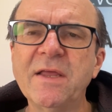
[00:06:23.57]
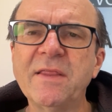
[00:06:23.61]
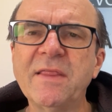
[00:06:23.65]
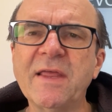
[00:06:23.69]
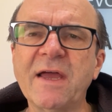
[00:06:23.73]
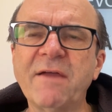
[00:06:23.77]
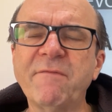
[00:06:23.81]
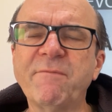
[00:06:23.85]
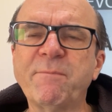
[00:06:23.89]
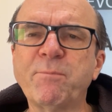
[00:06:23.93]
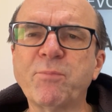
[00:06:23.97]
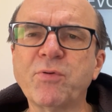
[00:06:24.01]

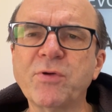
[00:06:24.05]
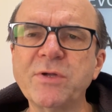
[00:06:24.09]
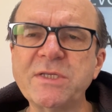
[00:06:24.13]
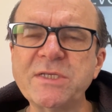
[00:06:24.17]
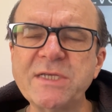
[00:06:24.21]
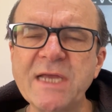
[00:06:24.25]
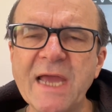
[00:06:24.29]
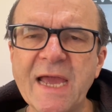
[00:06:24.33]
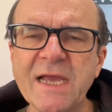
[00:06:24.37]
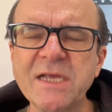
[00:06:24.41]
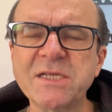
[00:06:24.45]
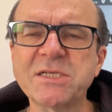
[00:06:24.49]
that
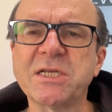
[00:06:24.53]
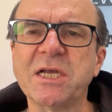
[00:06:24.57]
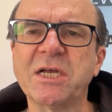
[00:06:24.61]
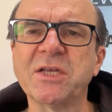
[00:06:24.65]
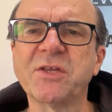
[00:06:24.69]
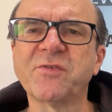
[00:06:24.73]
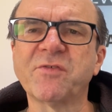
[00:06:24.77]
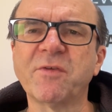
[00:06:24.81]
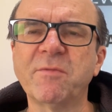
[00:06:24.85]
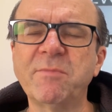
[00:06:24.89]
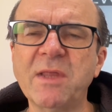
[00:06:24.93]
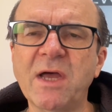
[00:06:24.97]
protects
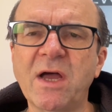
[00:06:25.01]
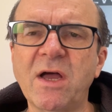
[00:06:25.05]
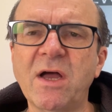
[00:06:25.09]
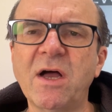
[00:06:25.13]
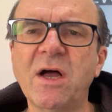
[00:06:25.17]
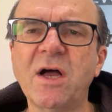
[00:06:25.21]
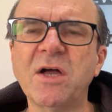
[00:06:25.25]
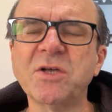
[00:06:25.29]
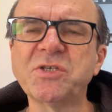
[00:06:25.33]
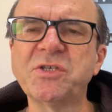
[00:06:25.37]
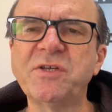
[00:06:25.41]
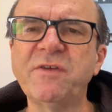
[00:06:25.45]
us from the
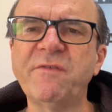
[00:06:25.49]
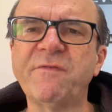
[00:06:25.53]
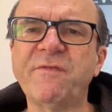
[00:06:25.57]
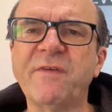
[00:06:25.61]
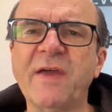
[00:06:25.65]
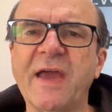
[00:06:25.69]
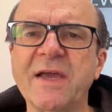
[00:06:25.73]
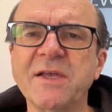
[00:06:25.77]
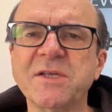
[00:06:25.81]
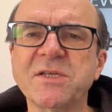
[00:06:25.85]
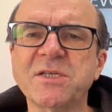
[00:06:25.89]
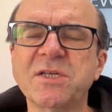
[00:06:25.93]
harsh
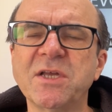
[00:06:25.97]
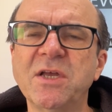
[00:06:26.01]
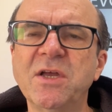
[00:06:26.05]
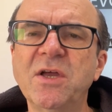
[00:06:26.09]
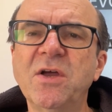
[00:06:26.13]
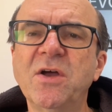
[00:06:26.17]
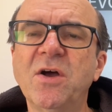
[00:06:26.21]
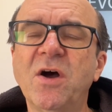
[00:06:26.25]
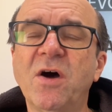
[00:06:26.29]
effects